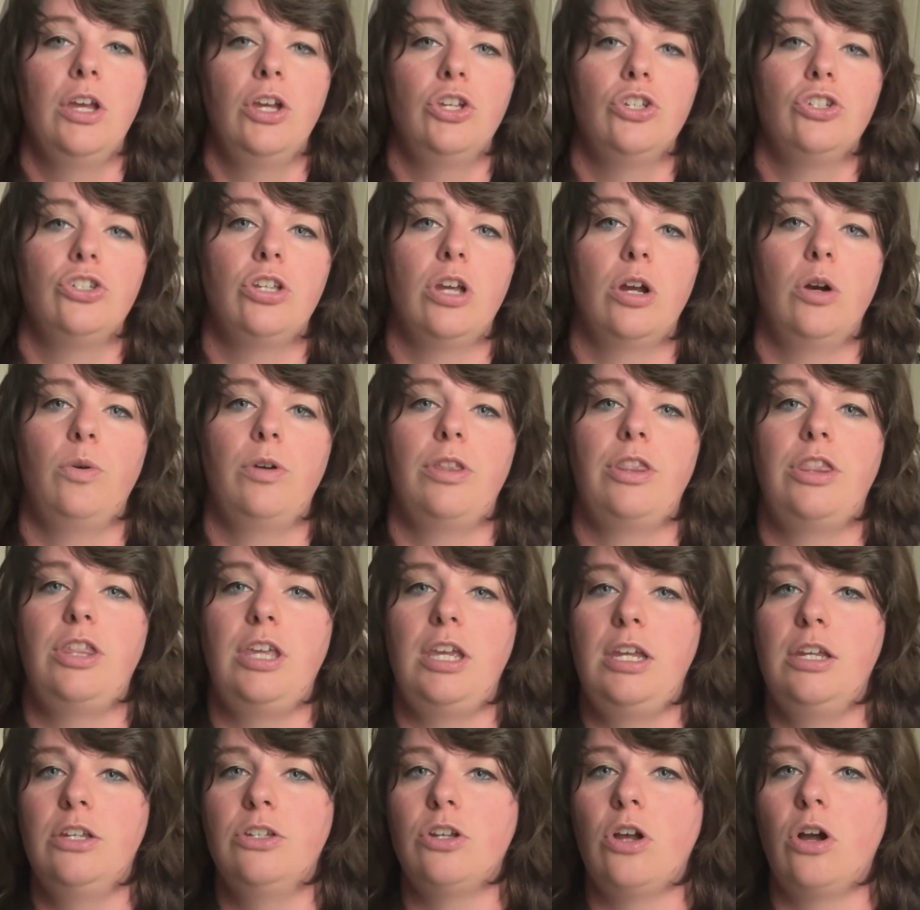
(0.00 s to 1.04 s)
So
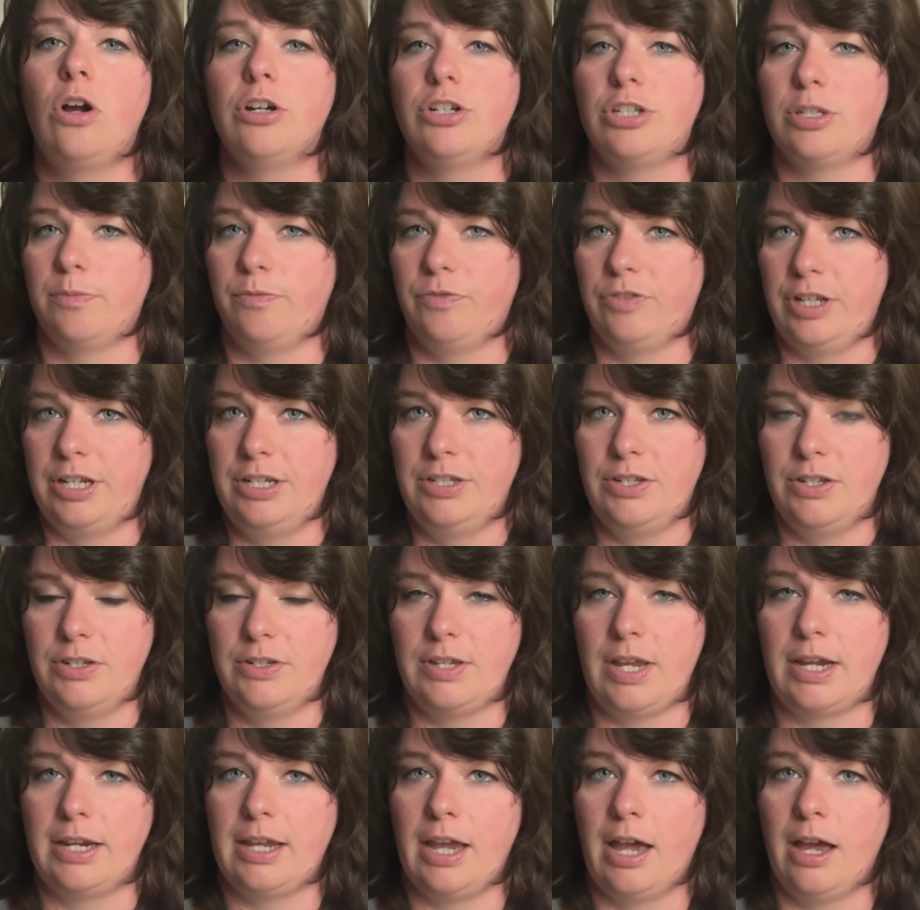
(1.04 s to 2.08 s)
these are some fleeces
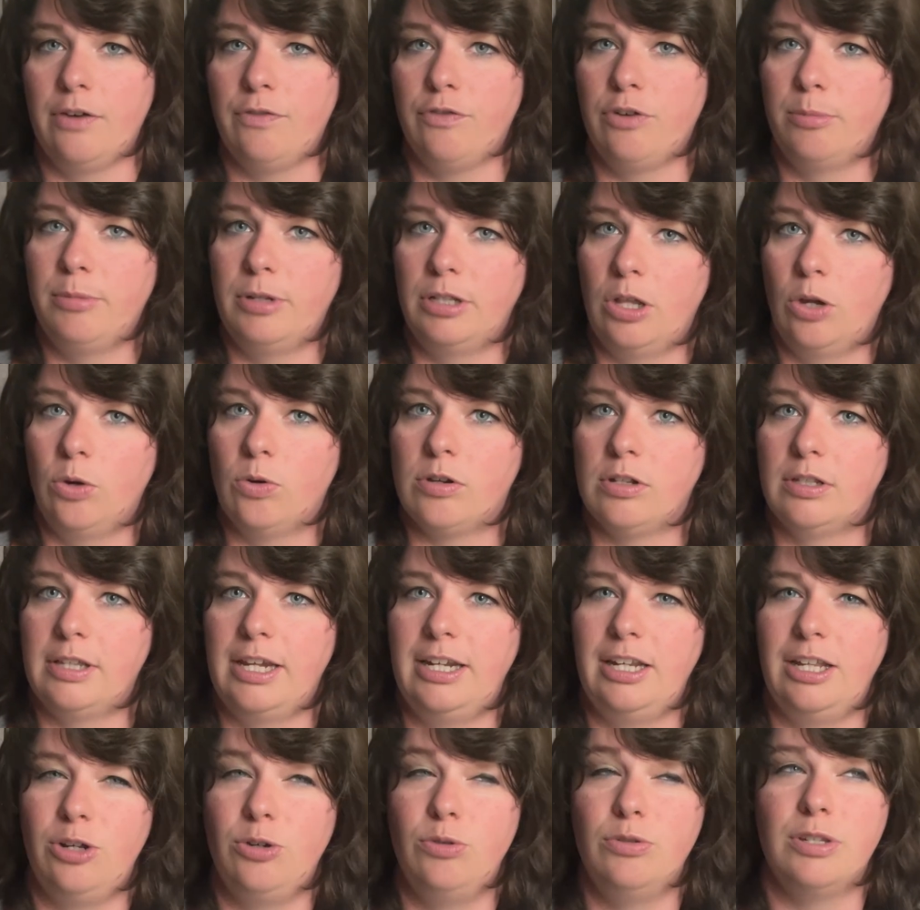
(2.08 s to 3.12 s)
I got from a local
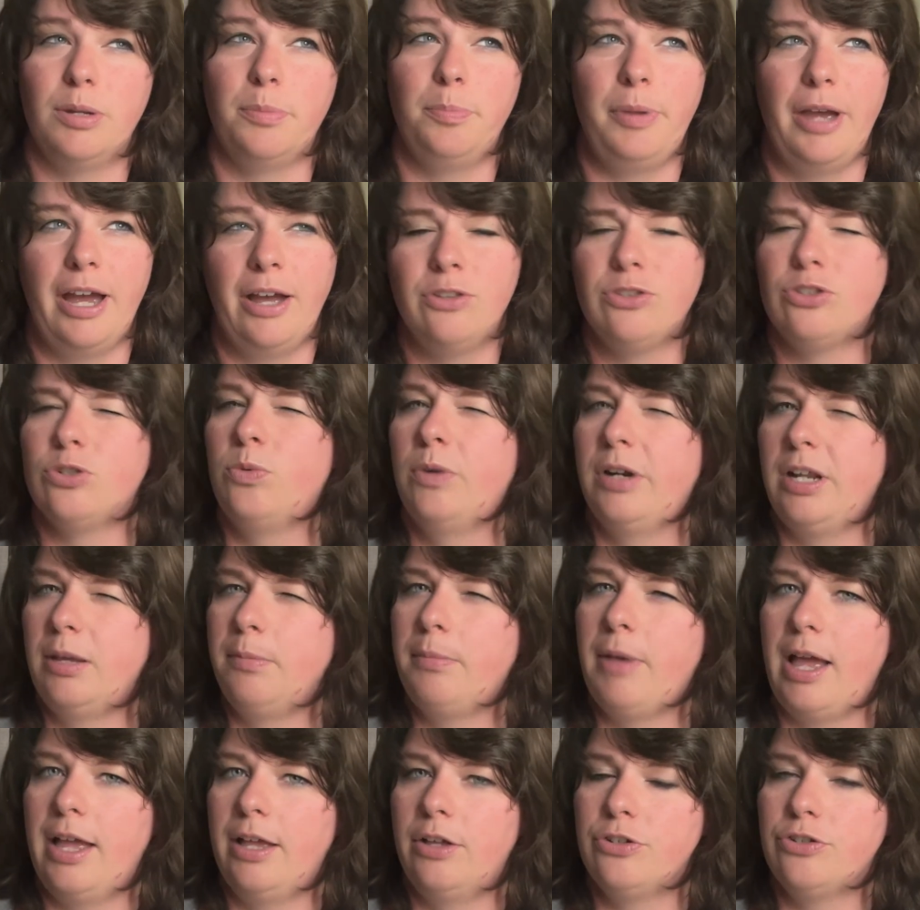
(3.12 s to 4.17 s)
lady who's about 20
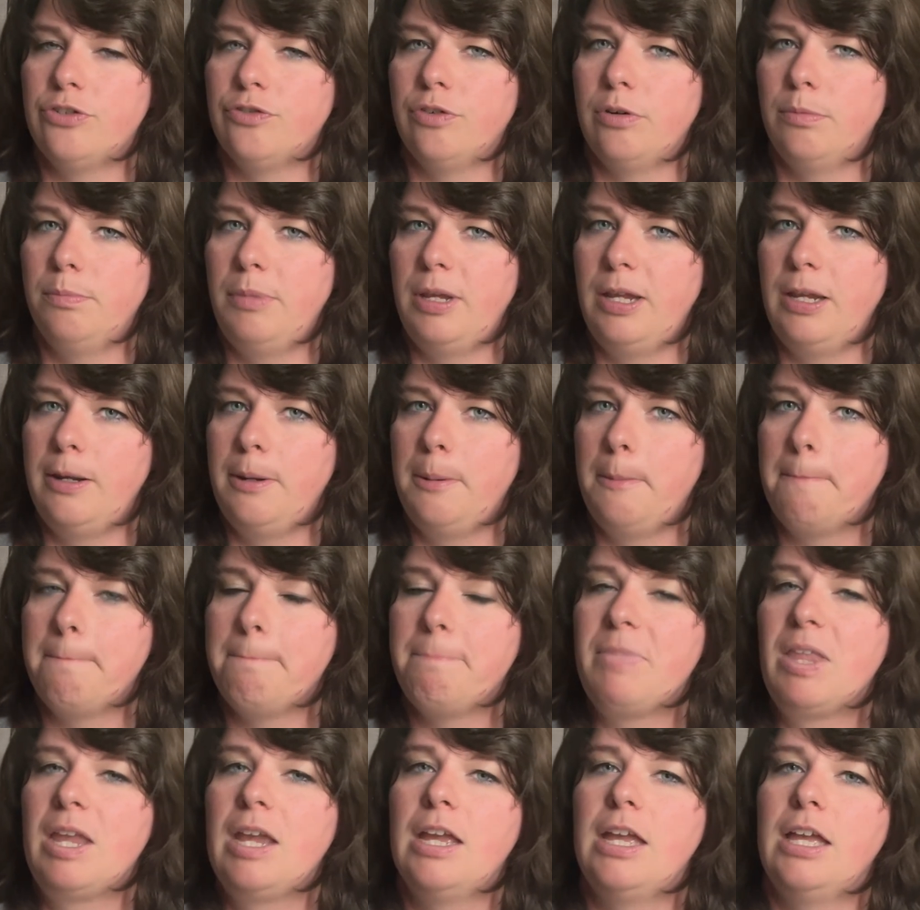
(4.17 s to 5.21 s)
miles from me
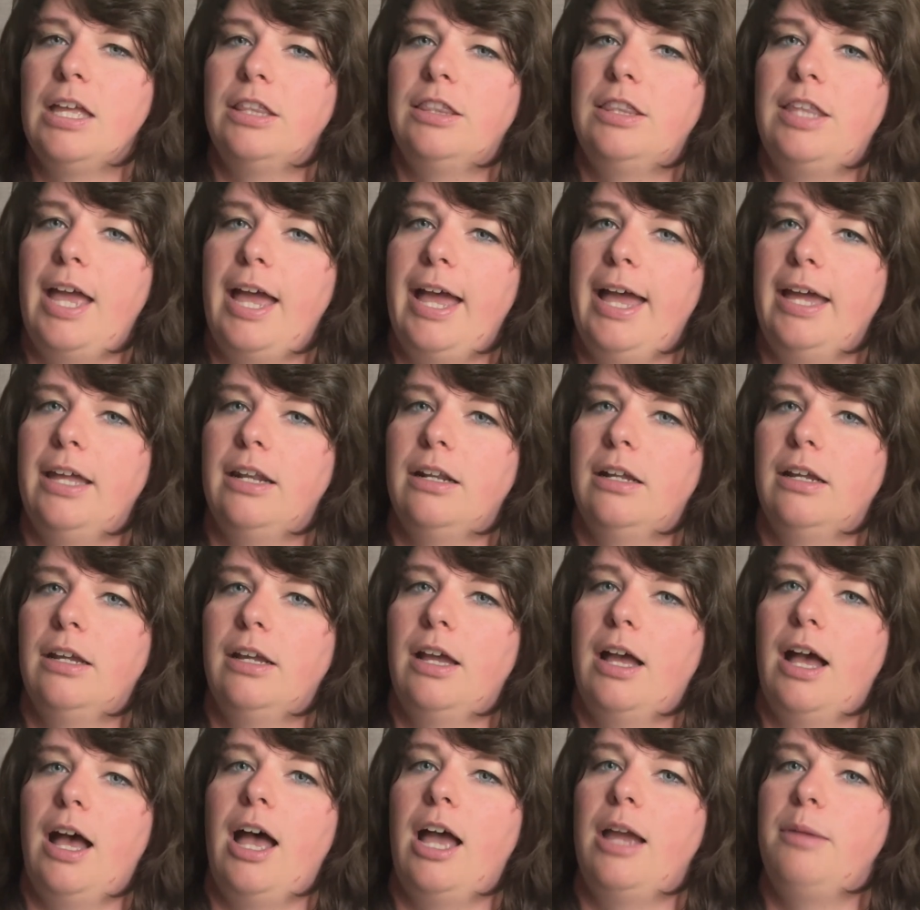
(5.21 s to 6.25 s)
that
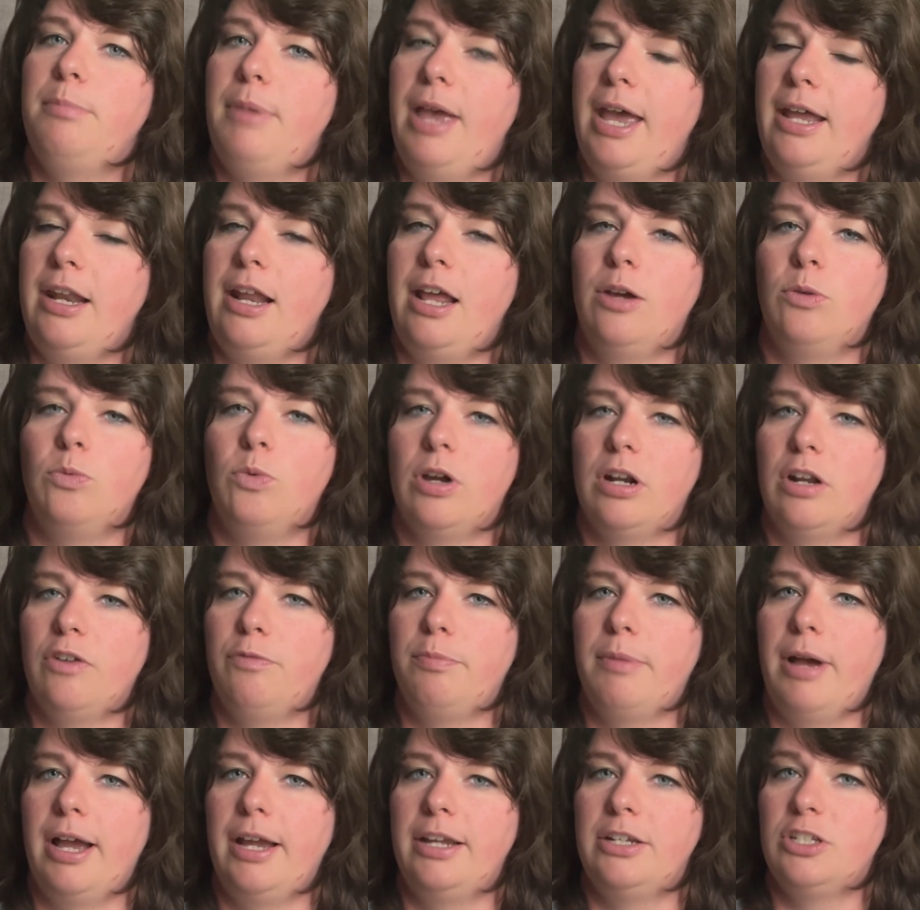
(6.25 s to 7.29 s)
I met at one of
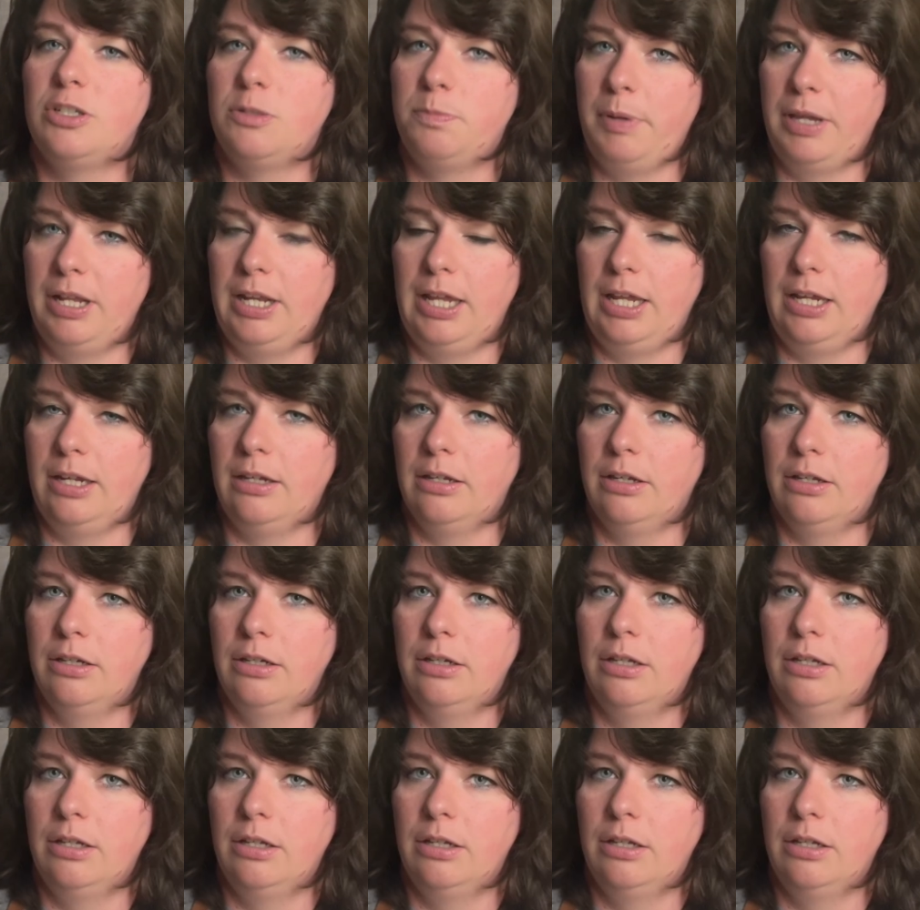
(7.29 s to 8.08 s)
my spinning